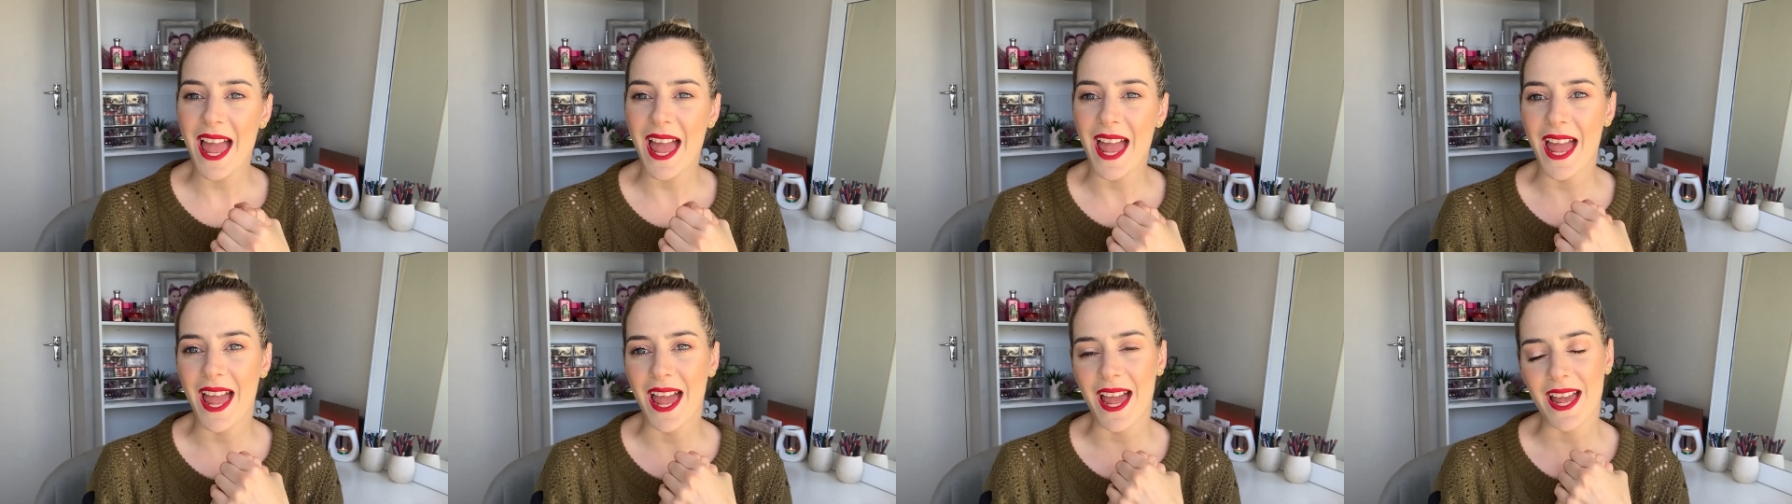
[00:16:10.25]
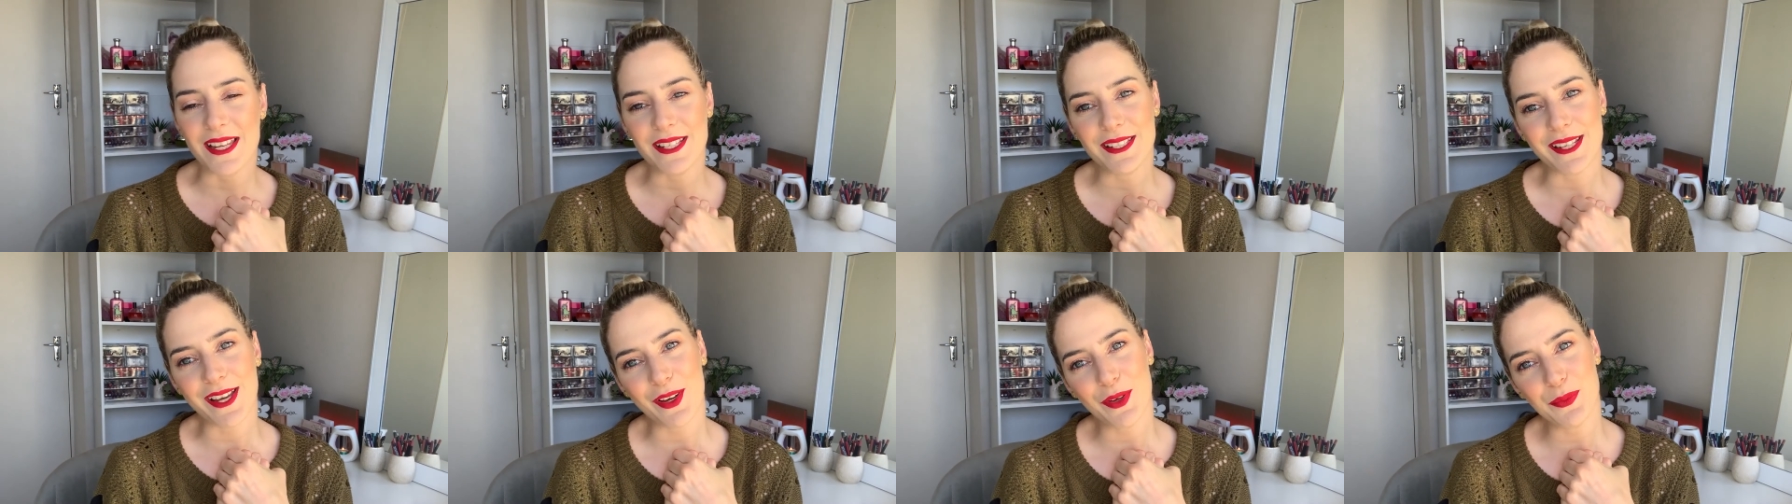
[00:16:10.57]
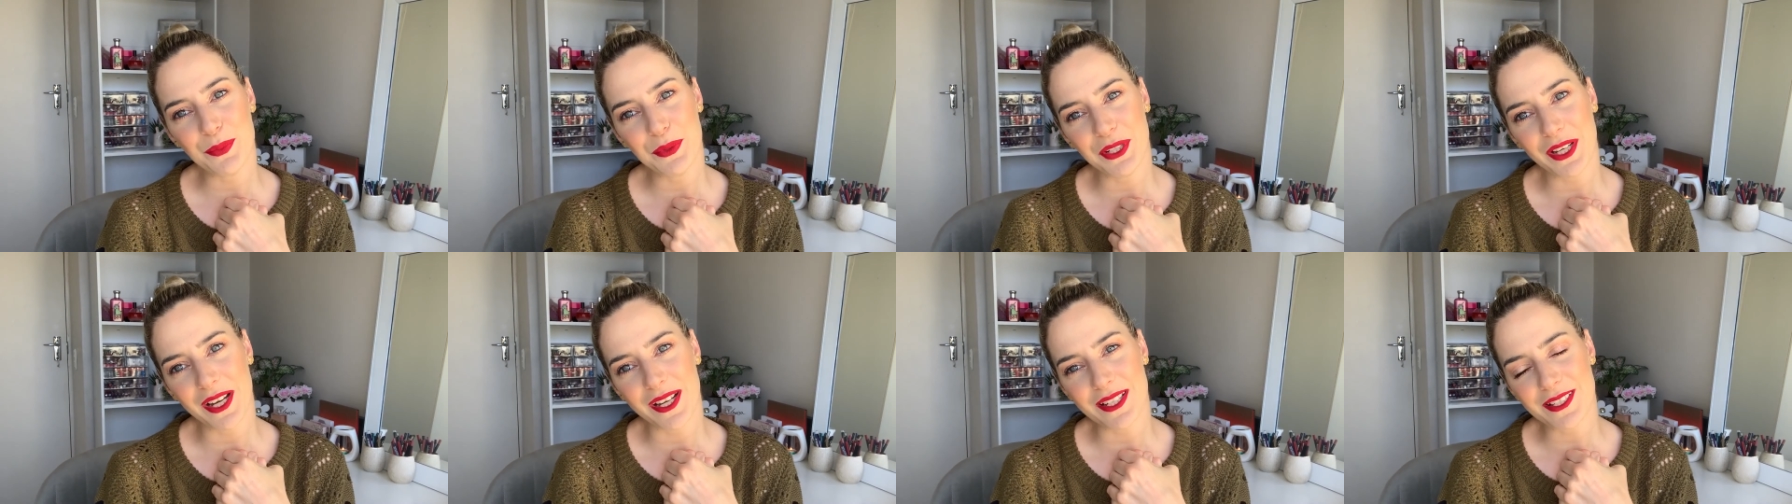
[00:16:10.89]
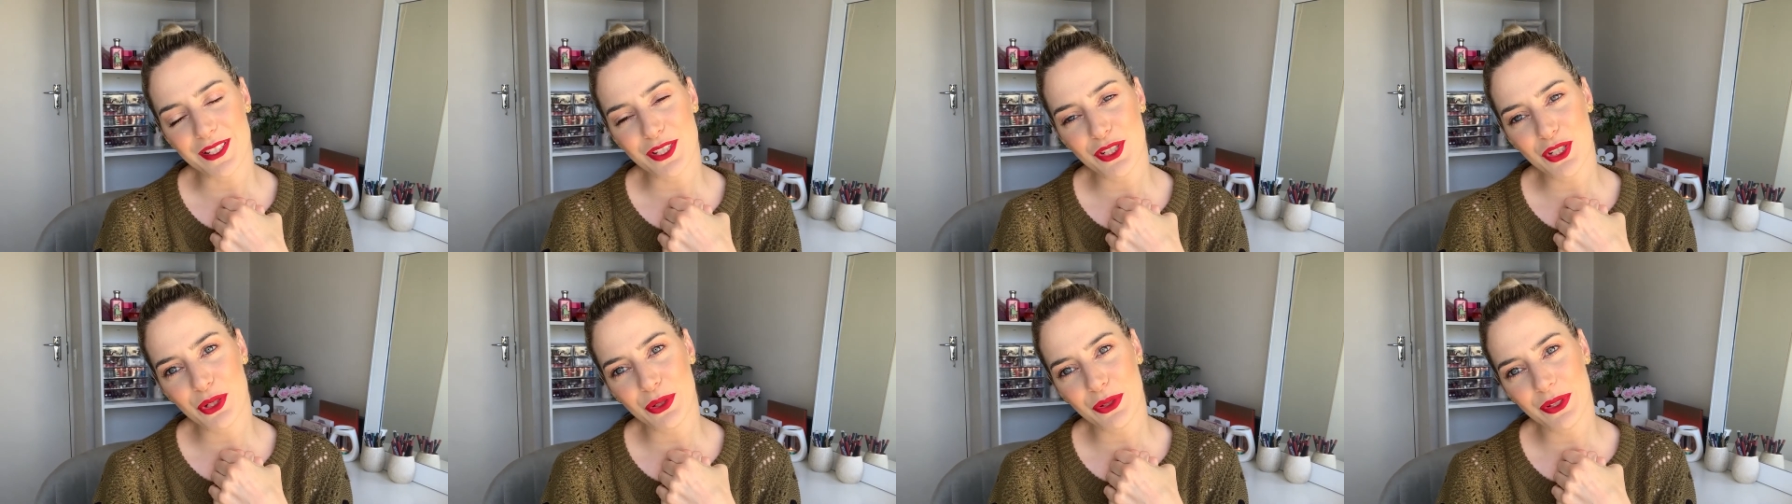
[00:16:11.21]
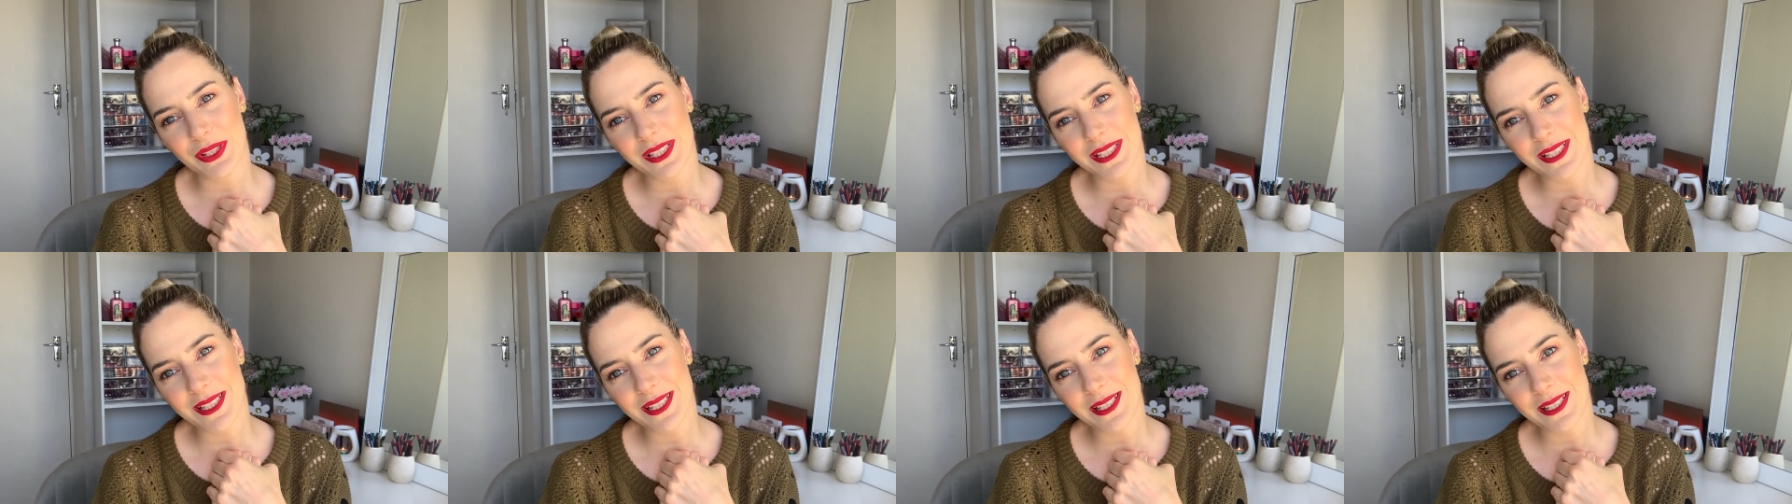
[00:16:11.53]
and I hope you guys
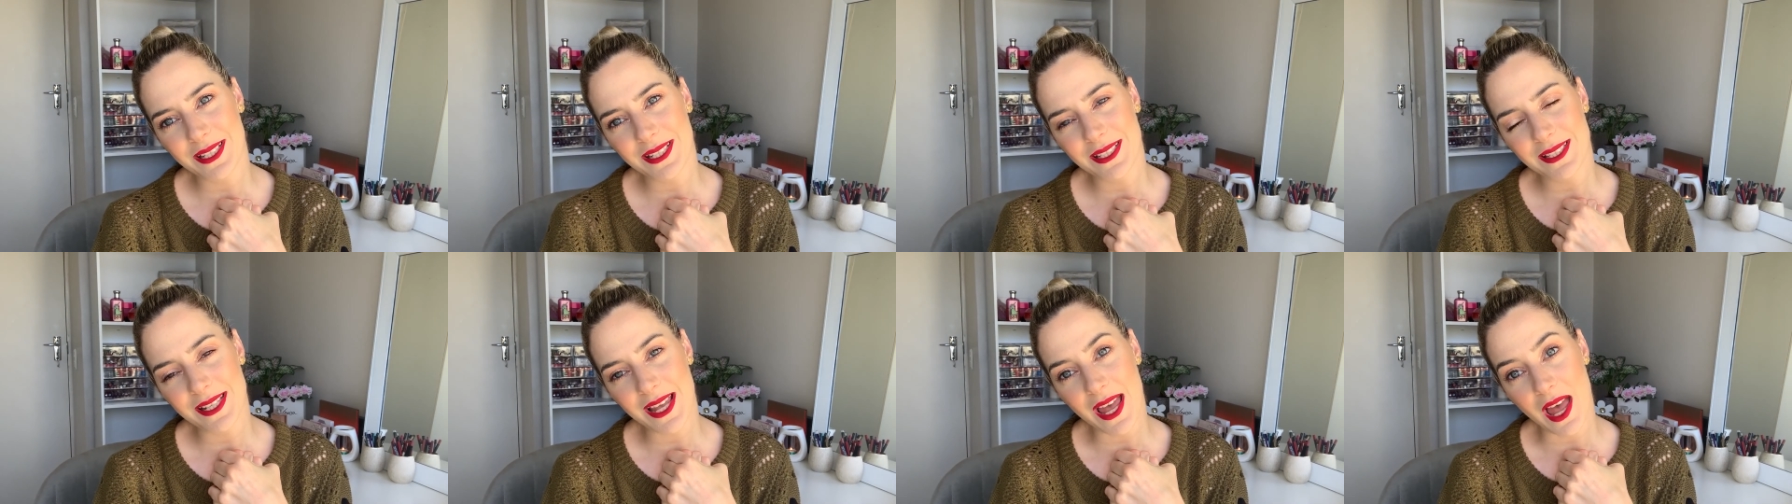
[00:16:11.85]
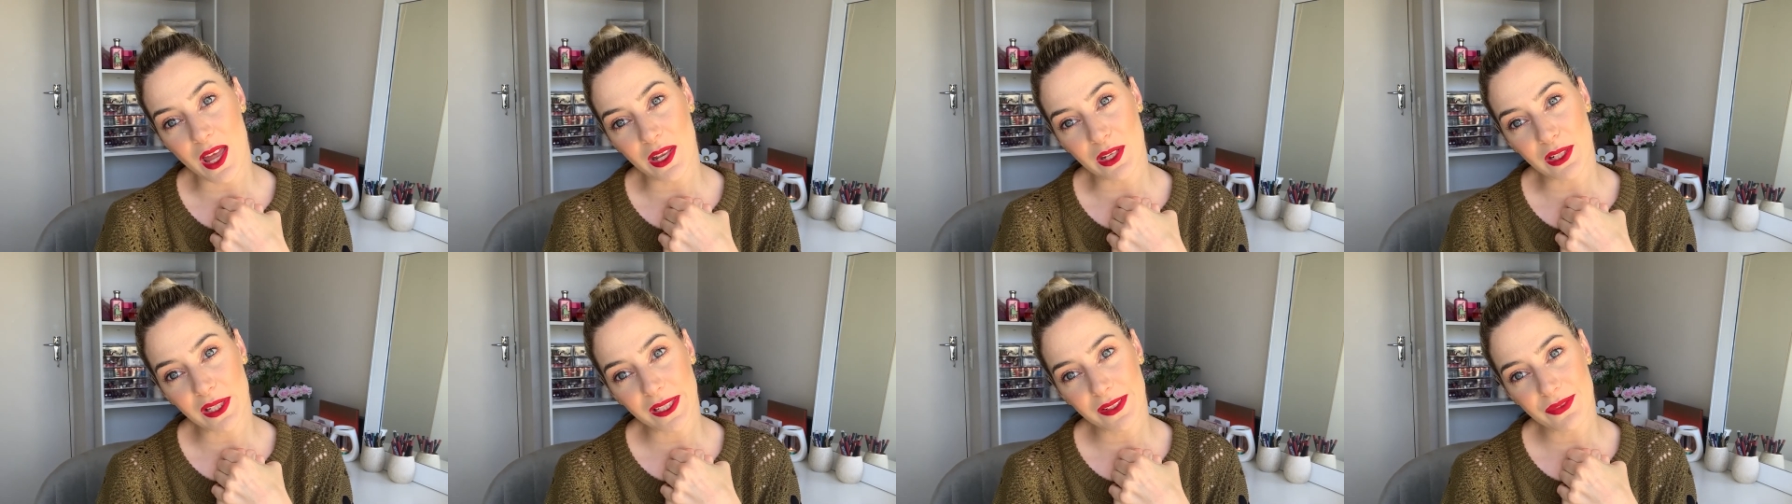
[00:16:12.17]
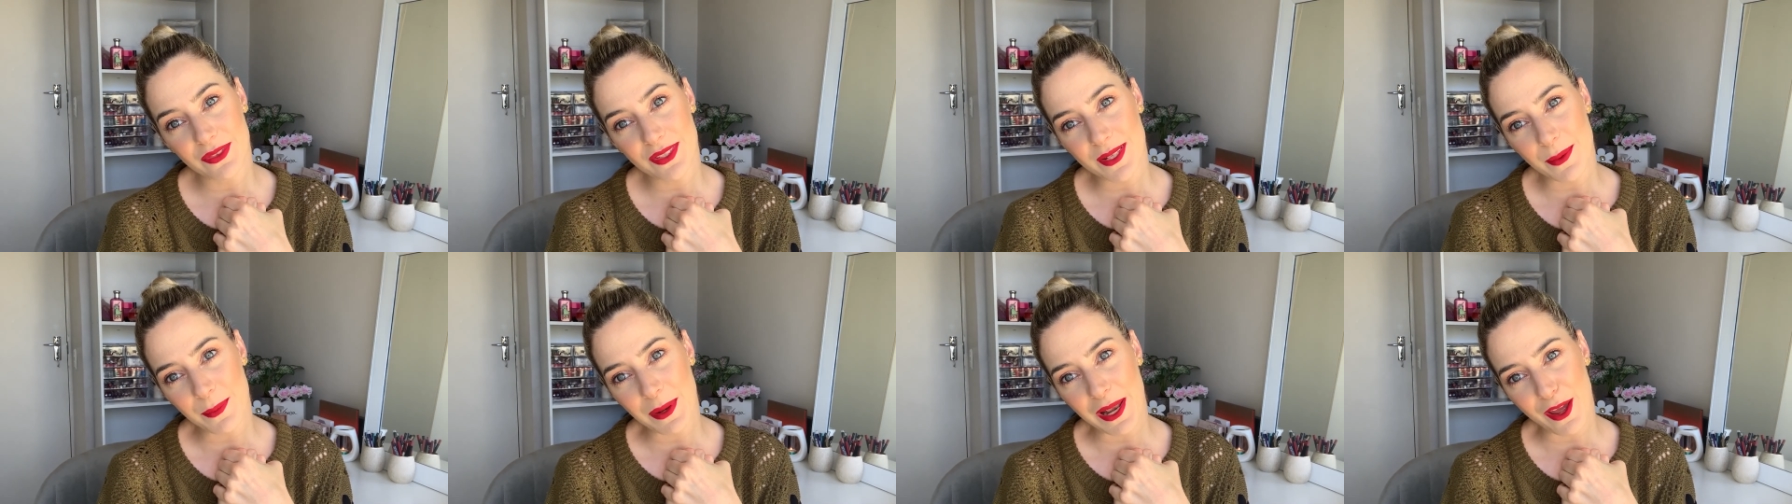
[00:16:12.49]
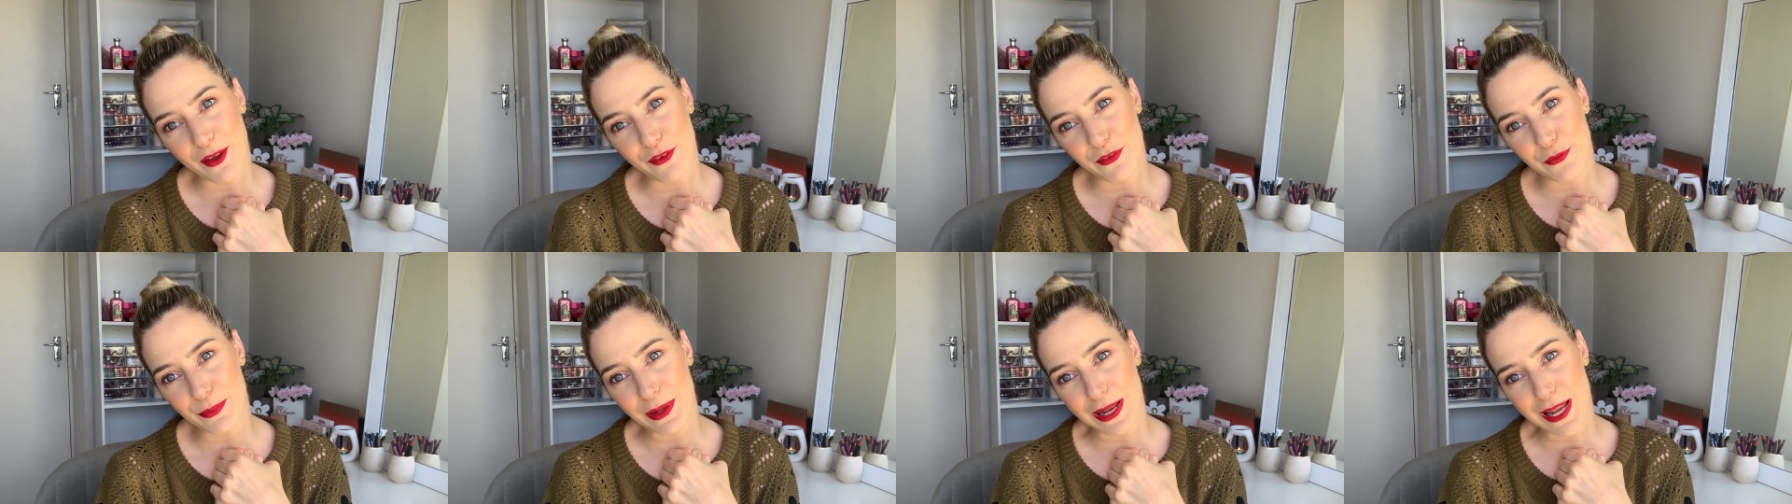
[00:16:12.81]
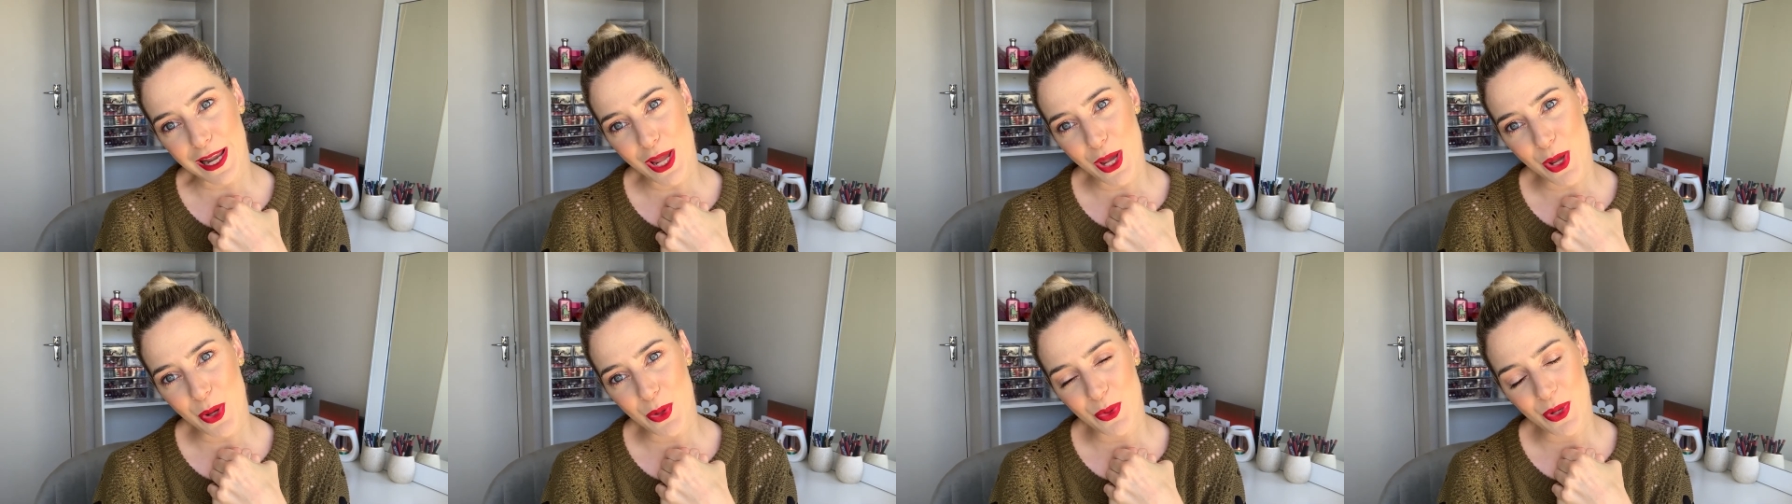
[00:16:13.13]
enjoyed it, and leave some love
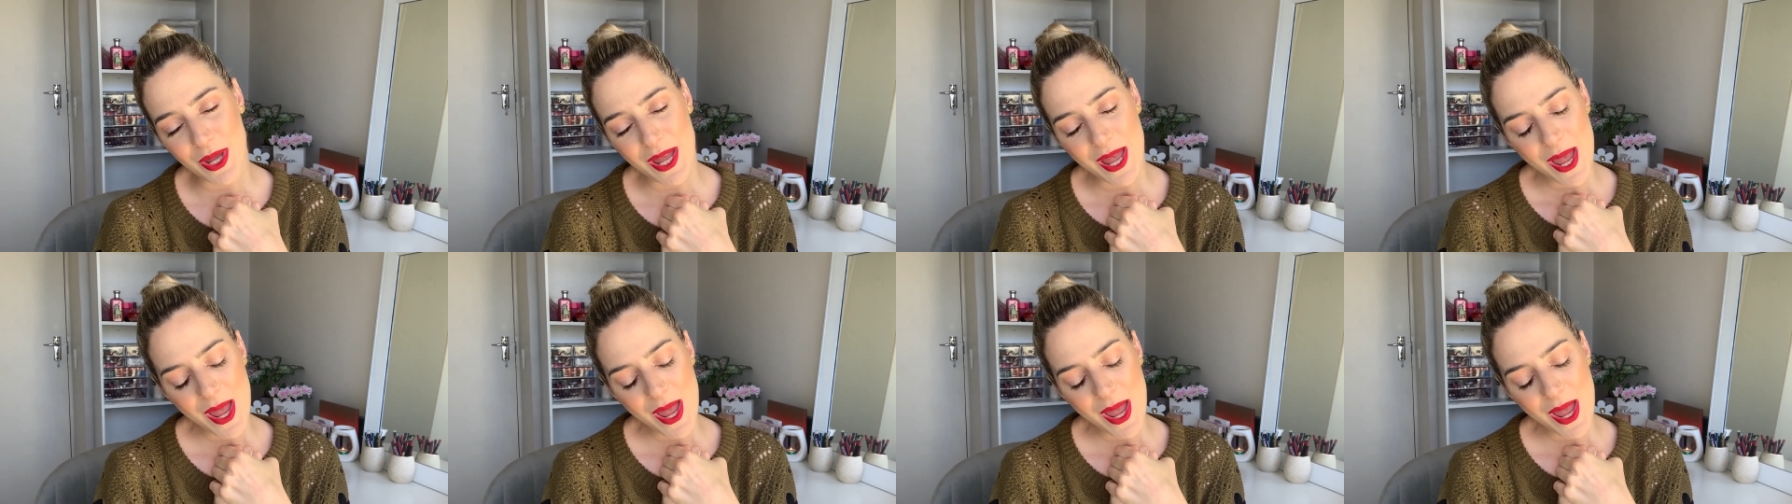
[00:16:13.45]
below.